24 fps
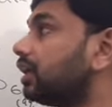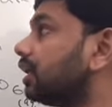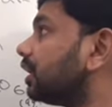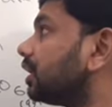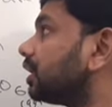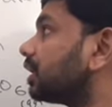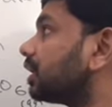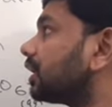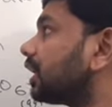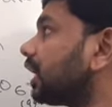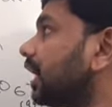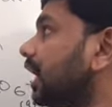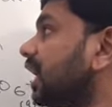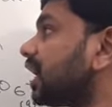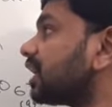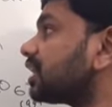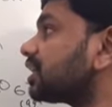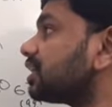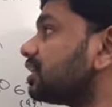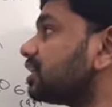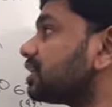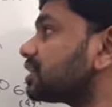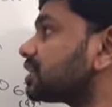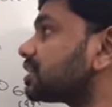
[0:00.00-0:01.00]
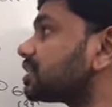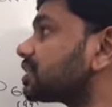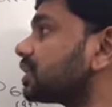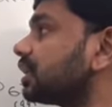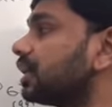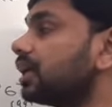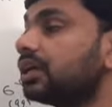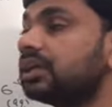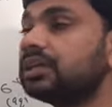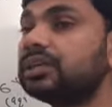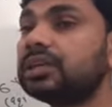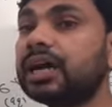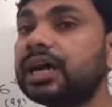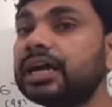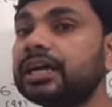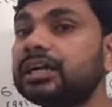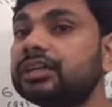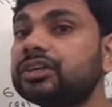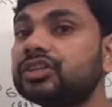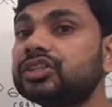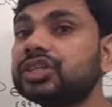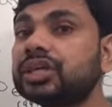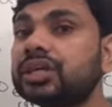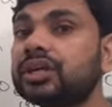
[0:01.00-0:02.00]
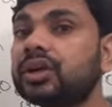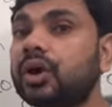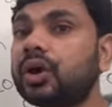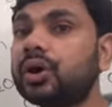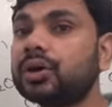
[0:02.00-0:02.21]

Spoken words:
Here catalyst, nitrogen